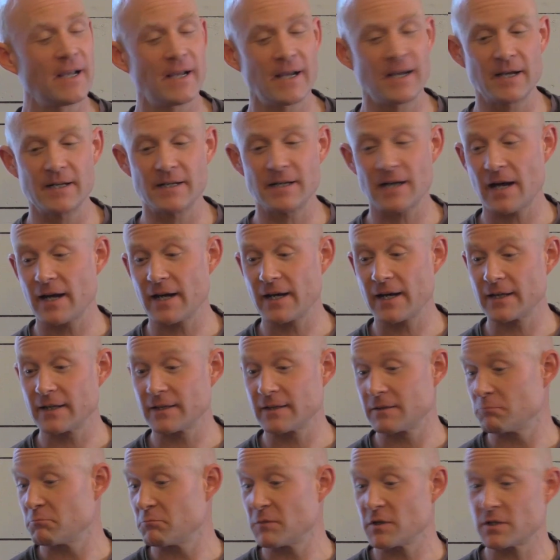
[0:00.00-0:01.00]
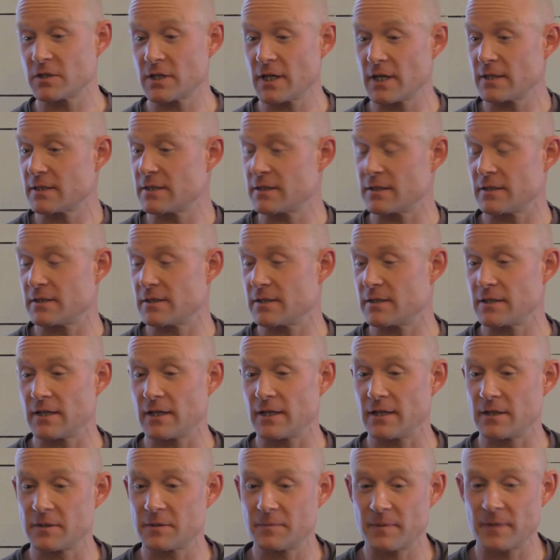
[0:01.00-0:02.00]
And I had the chance
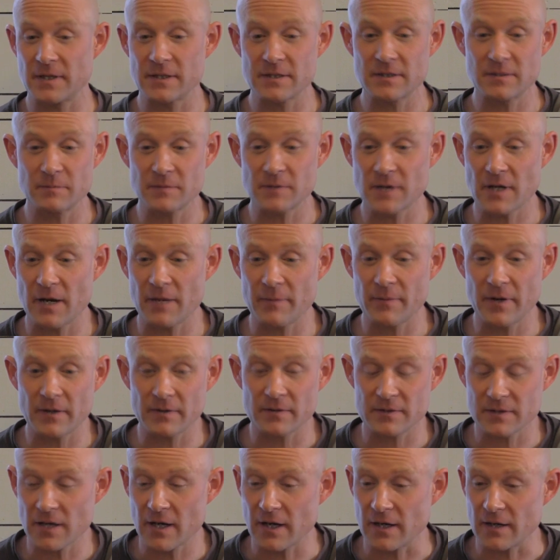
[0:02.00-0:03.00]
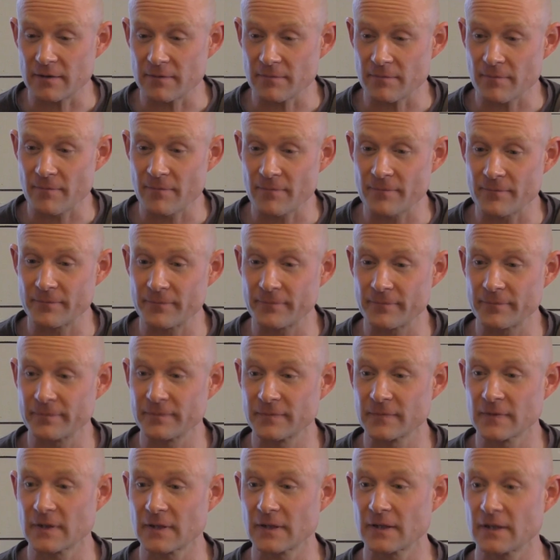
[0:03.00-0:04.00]
today to spend some time outside.
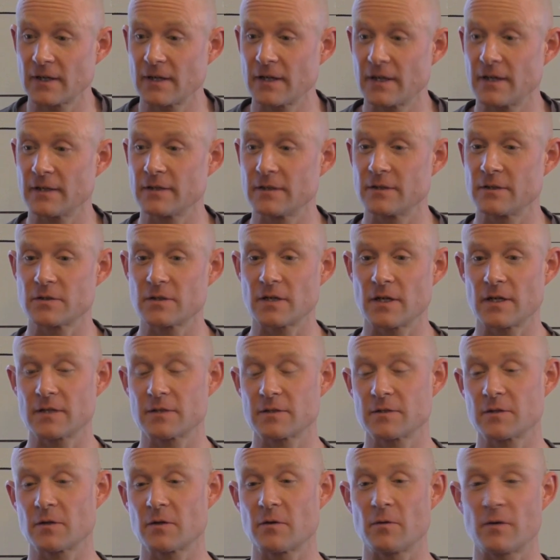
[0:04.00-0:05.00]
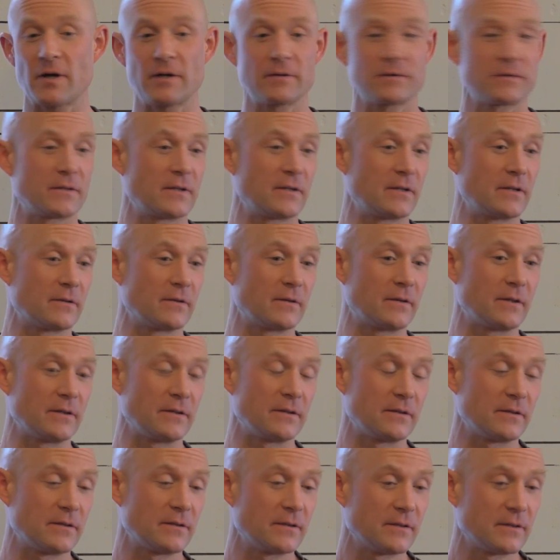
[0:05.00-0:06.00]
I had the chance to go out there
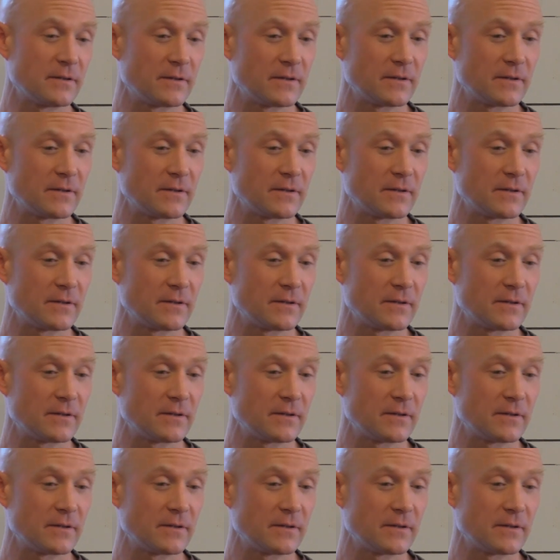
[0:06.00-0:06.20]
and